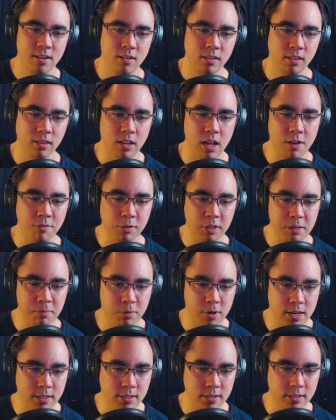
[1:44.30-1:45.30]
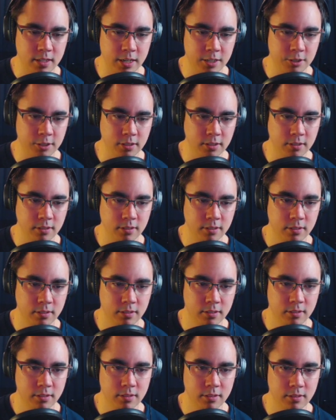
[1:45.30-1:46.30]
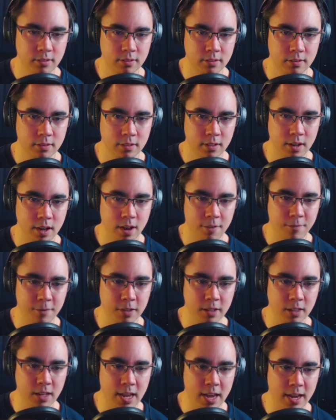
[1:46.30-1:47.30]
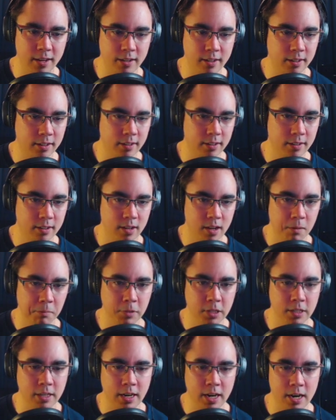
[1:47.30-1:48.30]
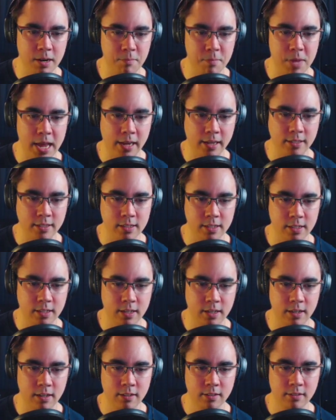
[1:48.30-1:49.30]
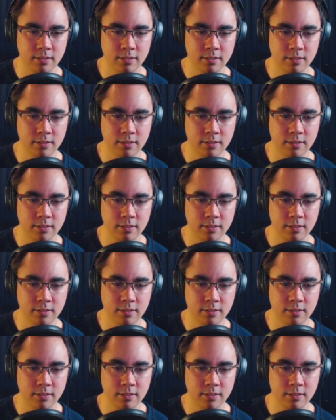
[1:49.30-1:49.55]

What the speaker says: Lovely presentation. I feel like I'm looking at a magazine here.